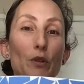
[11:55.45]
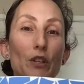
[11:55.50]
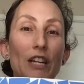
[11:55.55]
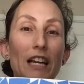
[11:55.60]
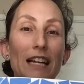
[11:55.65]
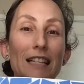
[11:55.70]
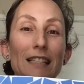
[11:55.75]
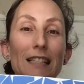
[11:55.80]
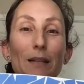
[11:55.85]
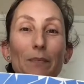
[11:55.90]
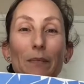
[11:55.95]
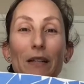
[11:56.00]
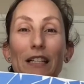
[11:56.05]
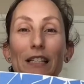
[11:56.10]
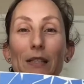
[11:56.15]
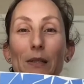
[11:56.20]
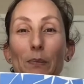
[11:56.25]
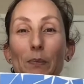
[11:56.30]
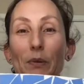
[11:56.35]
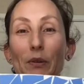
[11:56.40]
get some
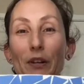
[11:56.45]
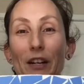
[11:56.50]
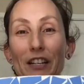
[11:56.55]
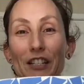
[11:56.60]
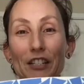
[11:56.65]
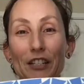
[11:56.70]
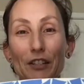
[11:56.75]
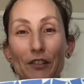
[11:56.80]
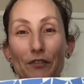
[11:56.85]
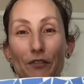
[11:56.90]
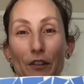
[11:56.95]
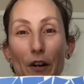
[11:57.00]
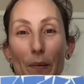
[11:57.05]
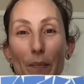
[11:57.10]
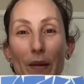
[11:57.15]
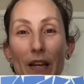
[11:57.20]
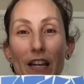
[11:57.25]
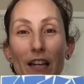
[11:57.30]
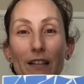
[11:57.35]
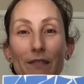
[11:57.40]
inspiration from
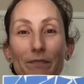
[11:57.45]
it.